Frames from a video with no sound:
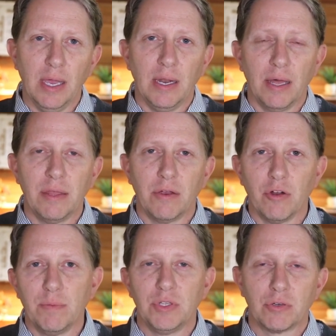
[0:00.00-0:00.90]
I think
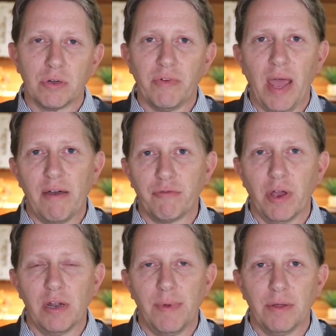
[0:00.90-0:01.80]
Ehrman's sort of half
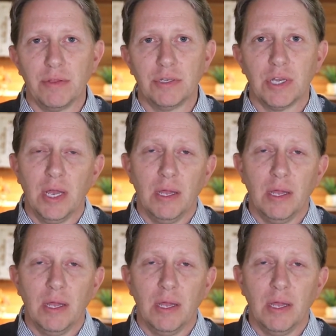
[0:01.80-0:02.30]
right about this.